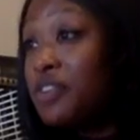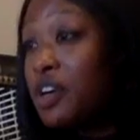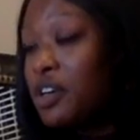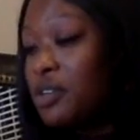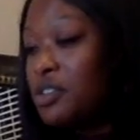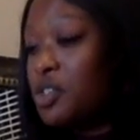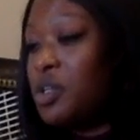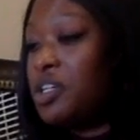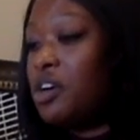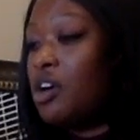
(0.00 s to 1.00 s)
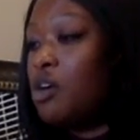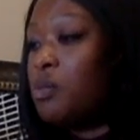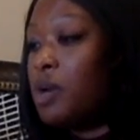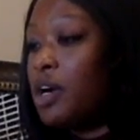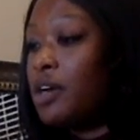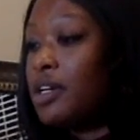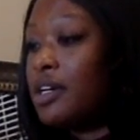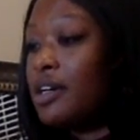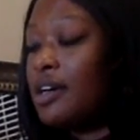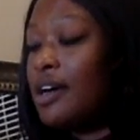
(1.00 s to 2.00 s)
for doing your homework.
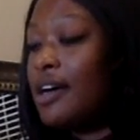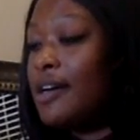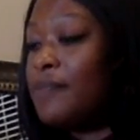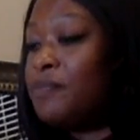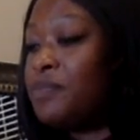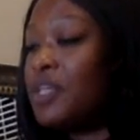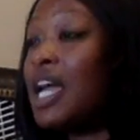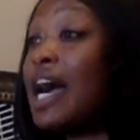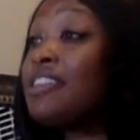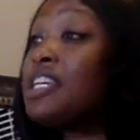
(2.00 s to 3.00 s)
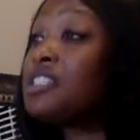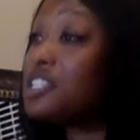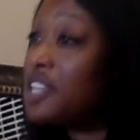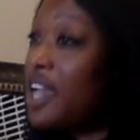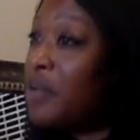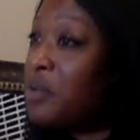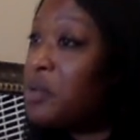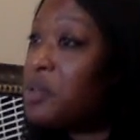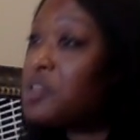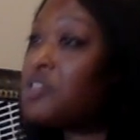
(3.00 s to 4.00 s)
Um, I think today we
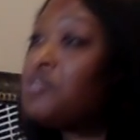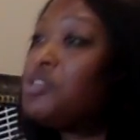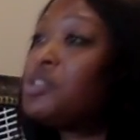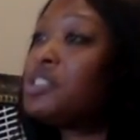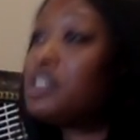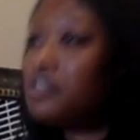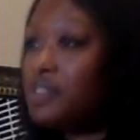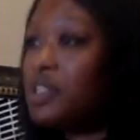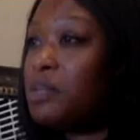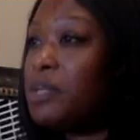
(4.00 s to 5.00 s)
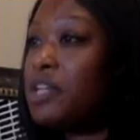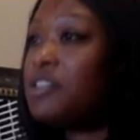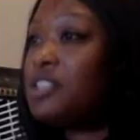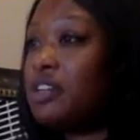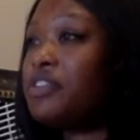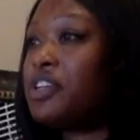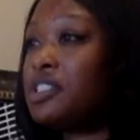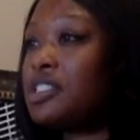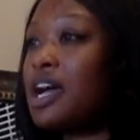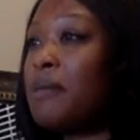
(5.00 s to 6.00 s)
will do a little bit of different
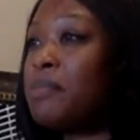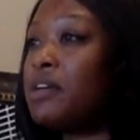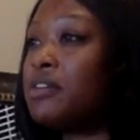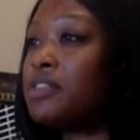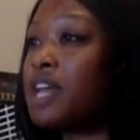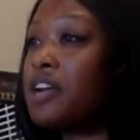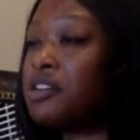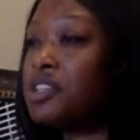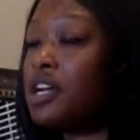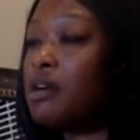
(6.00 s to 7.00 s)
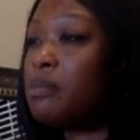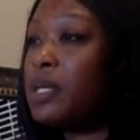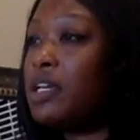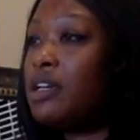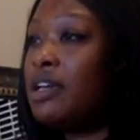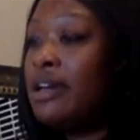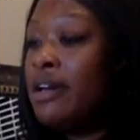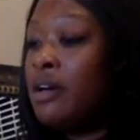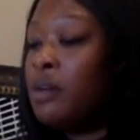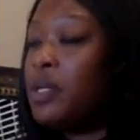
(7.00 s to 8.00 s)
type of psychotherapy.
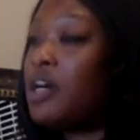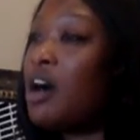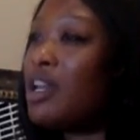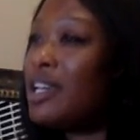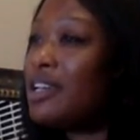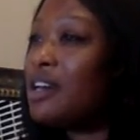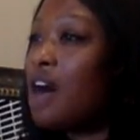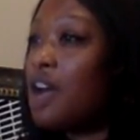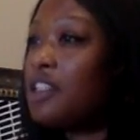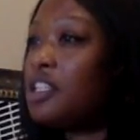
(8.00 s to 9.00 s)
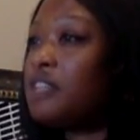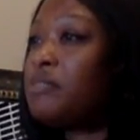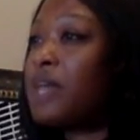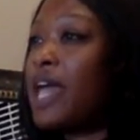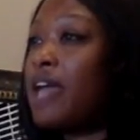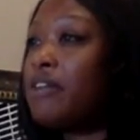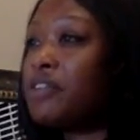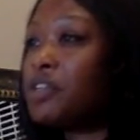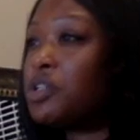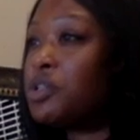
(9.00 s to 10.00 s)
We call it cognitive
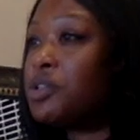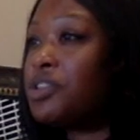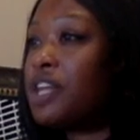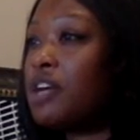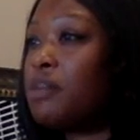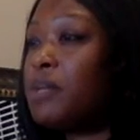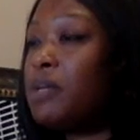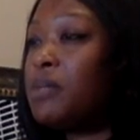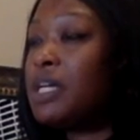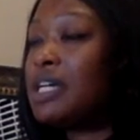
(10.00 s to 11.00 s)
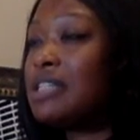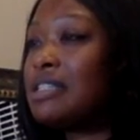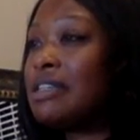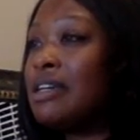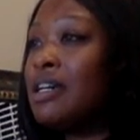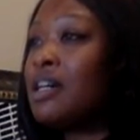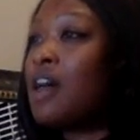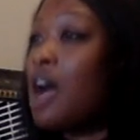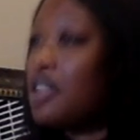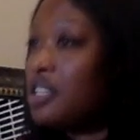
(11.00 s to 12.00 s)
behavioral therapy because
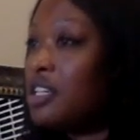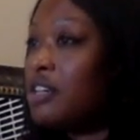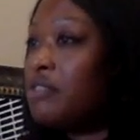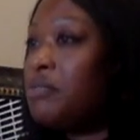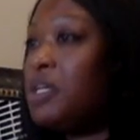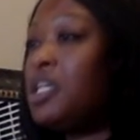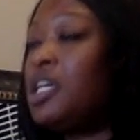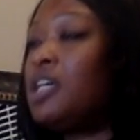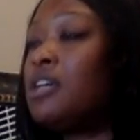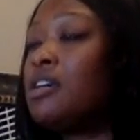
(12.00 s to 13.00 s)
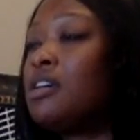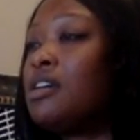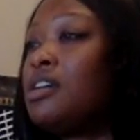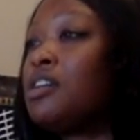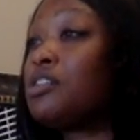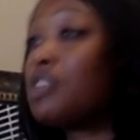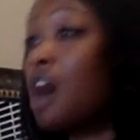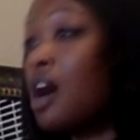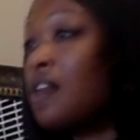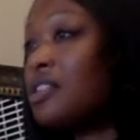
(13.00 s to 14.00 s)
cognitive meaning your
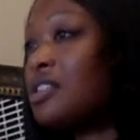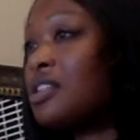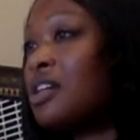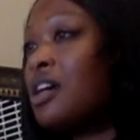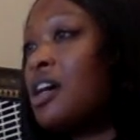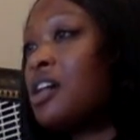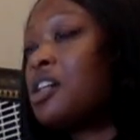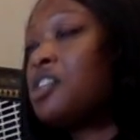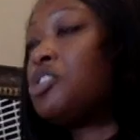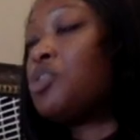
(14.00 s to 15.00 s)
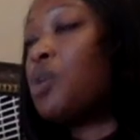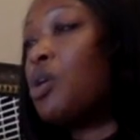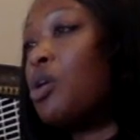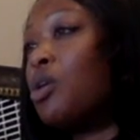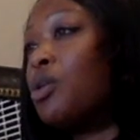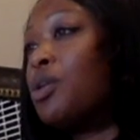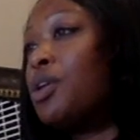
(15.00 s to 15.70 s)
thoughts control